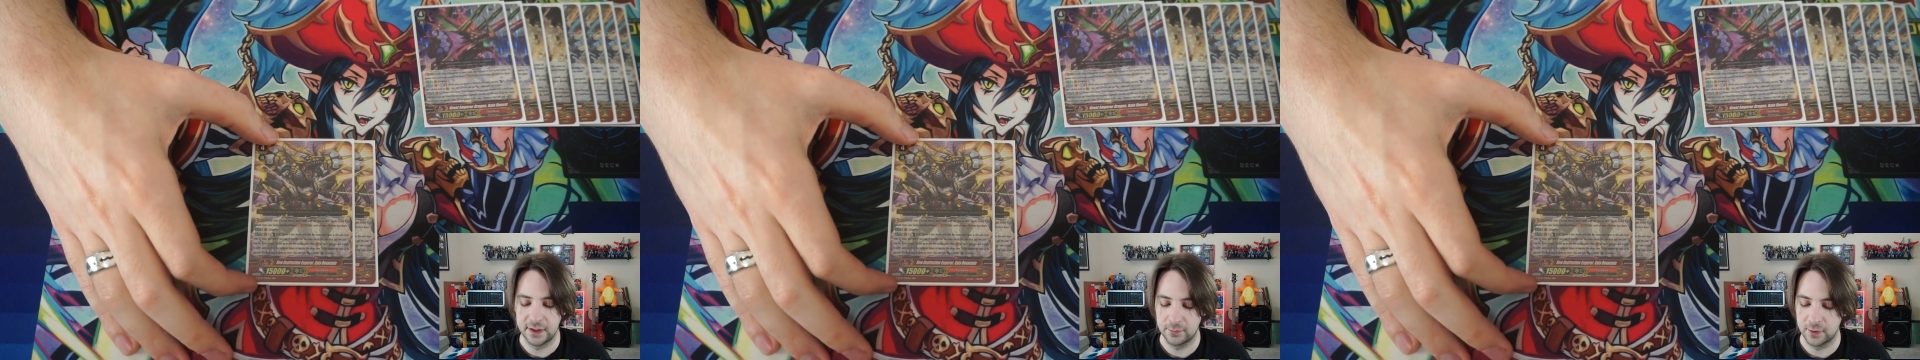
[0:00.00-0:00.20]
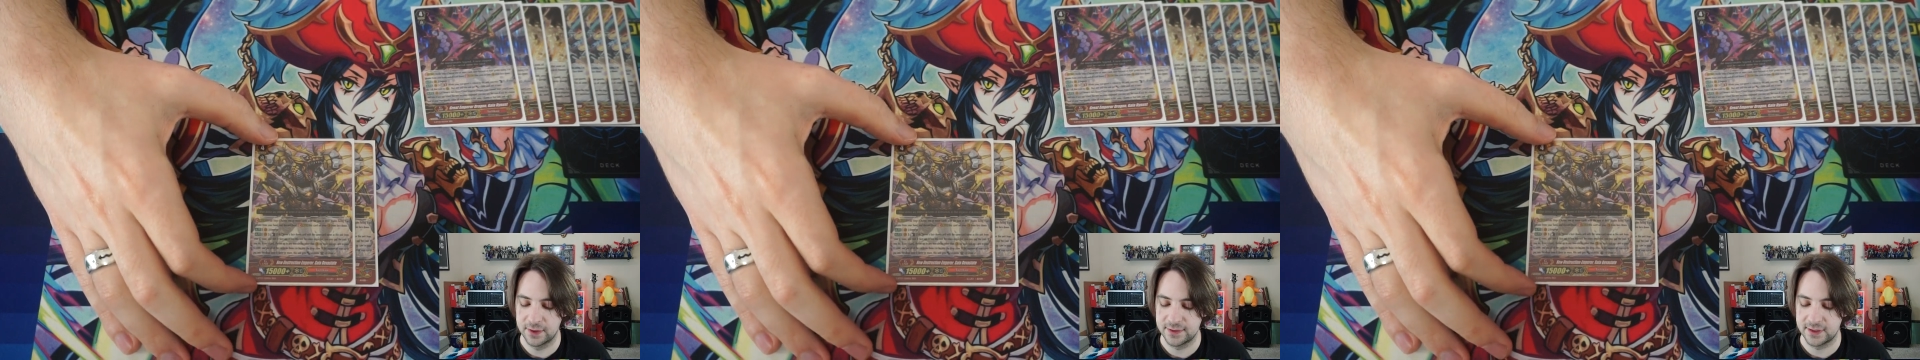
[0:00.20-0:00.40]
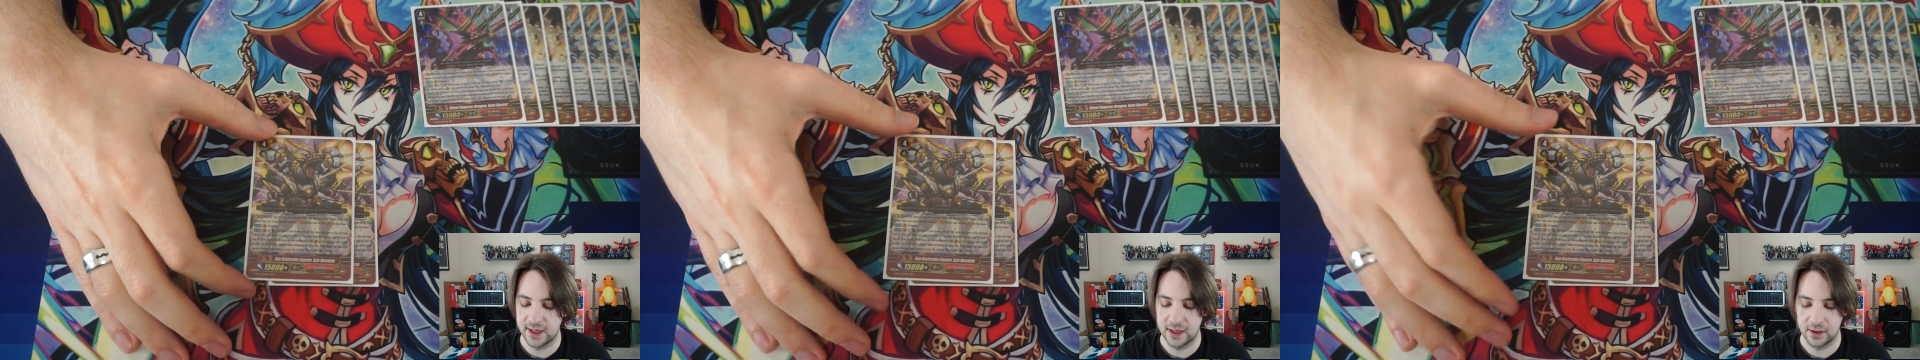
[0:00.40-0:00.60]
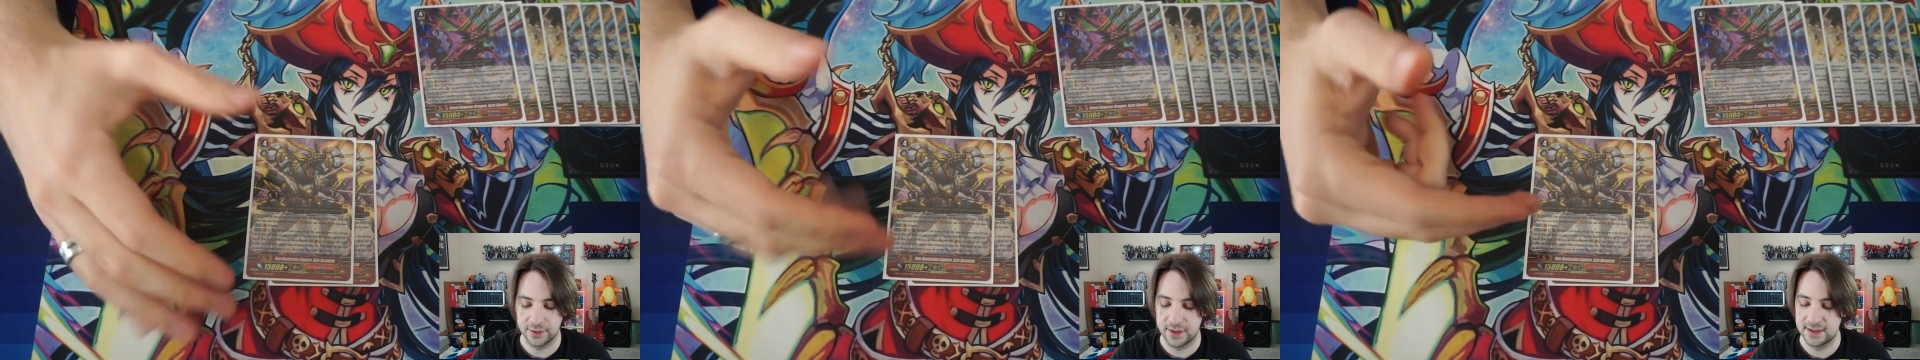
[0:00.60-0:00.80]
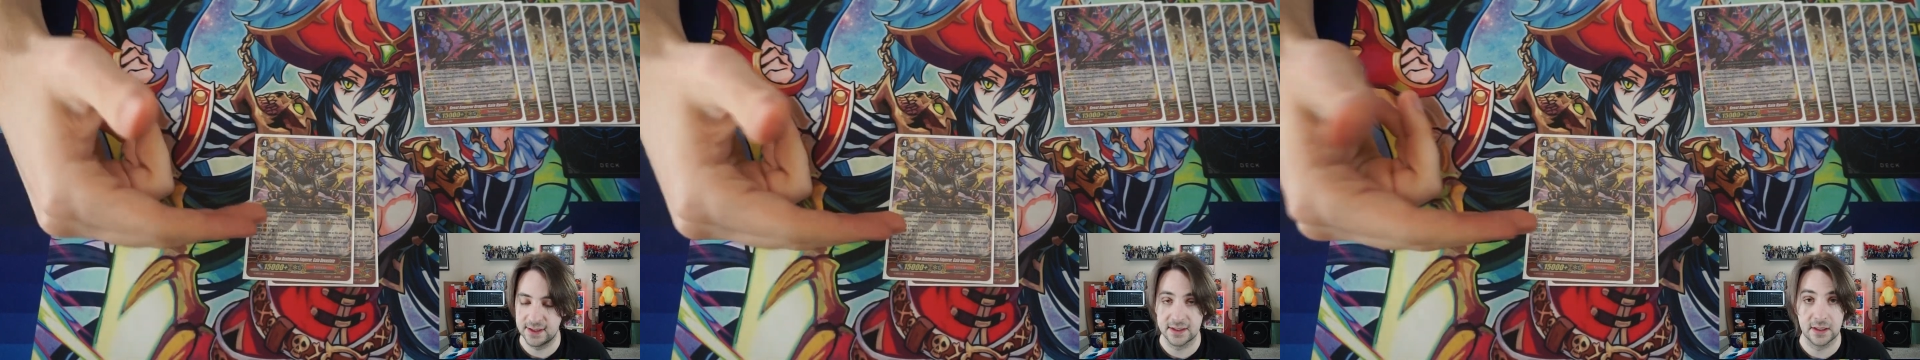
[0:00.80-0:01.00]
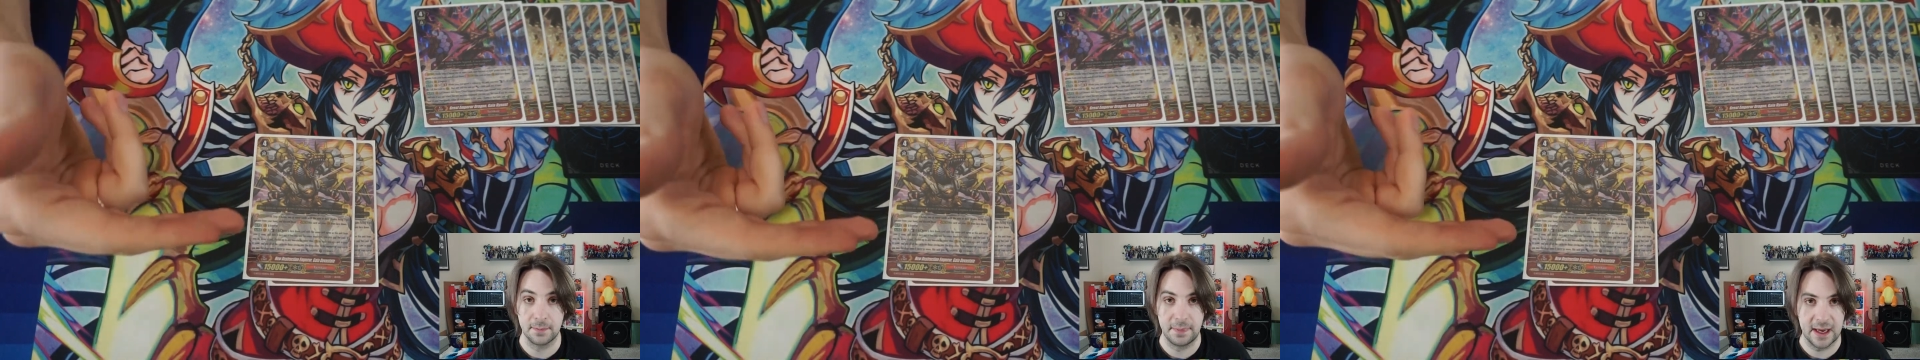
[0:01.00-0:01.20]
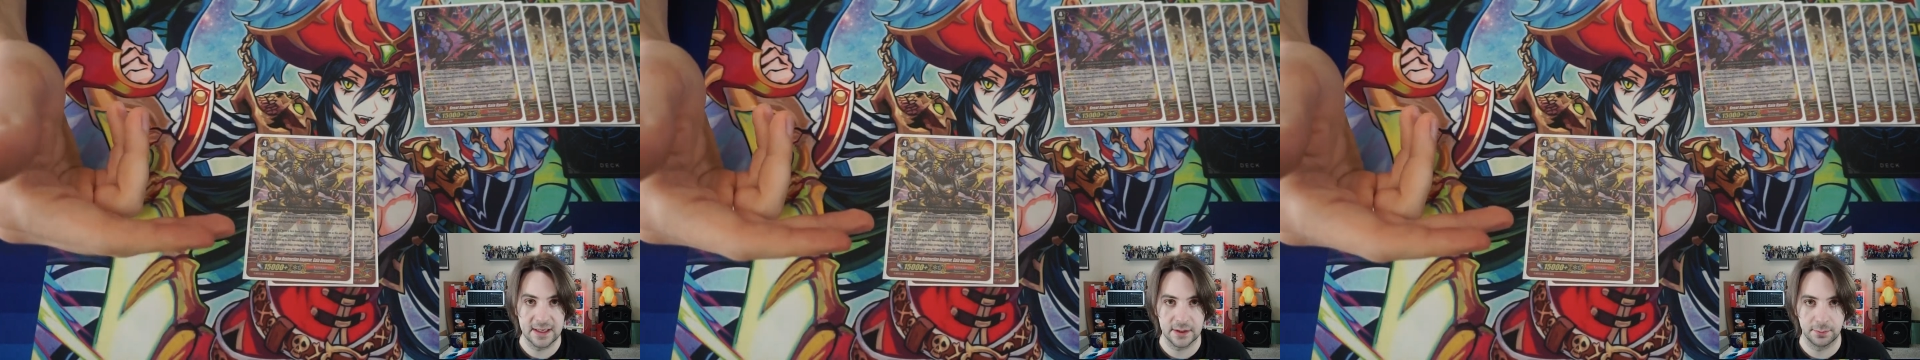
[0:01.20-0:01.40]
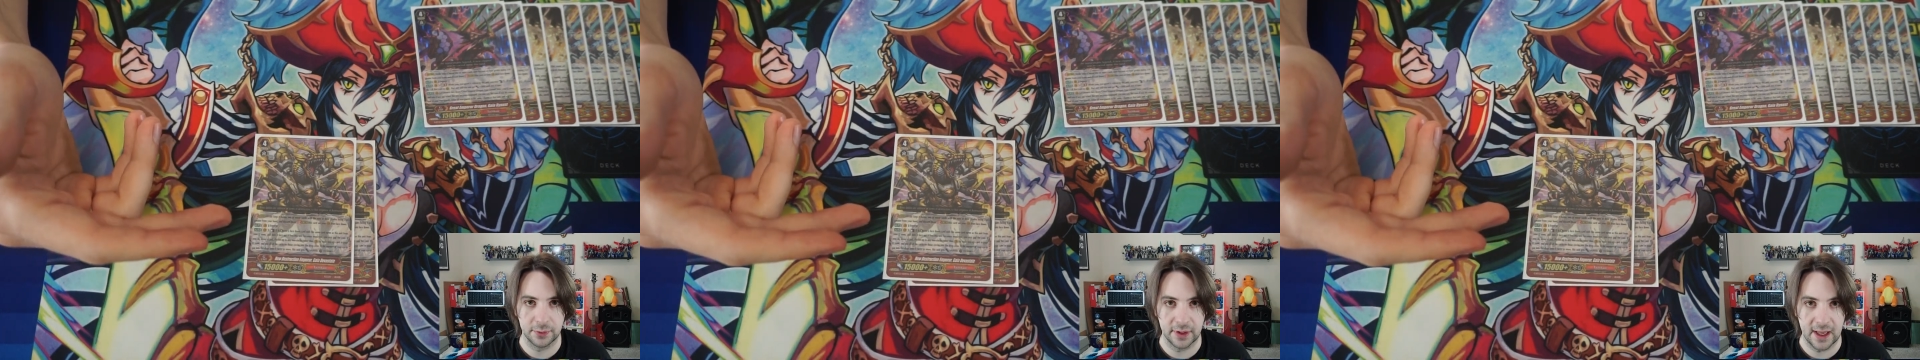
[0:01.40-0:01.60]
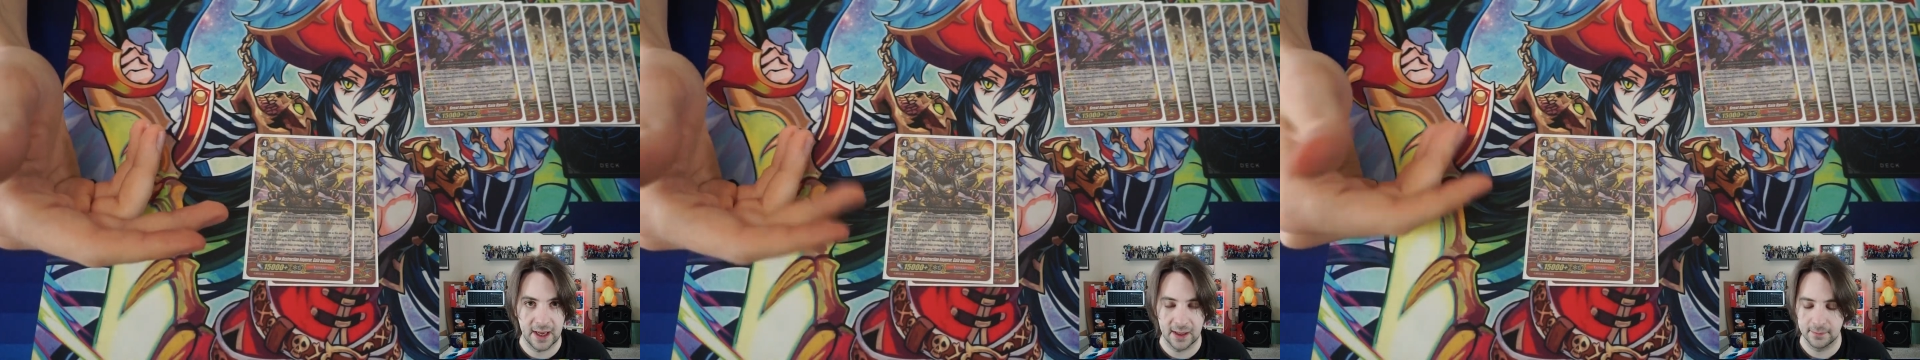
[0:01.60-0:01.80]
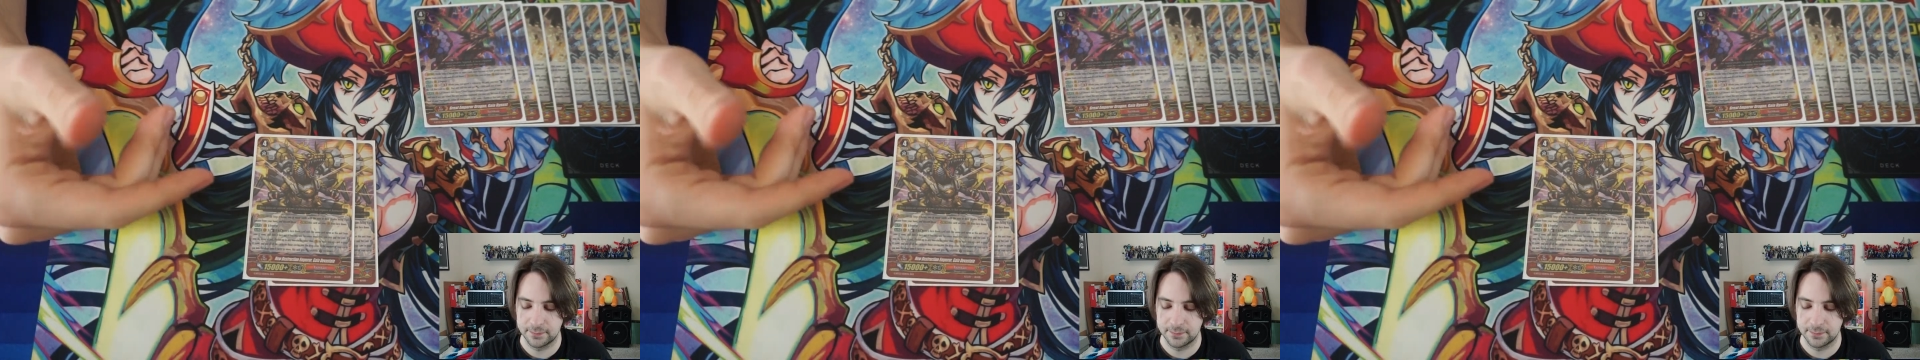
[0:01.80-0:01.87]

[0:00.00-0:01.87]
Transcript: in where it's like, this is the best play,